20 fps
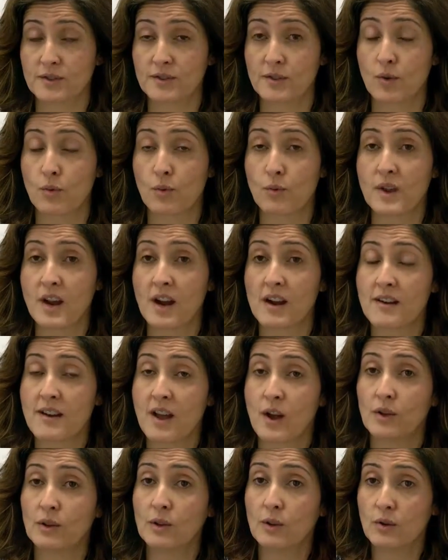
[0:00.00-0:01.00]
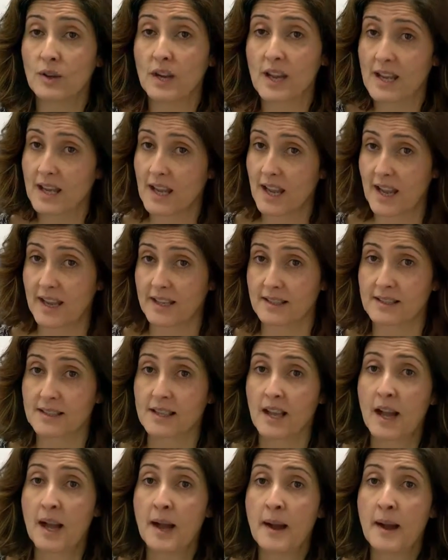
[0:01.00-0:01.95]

So we are now looking at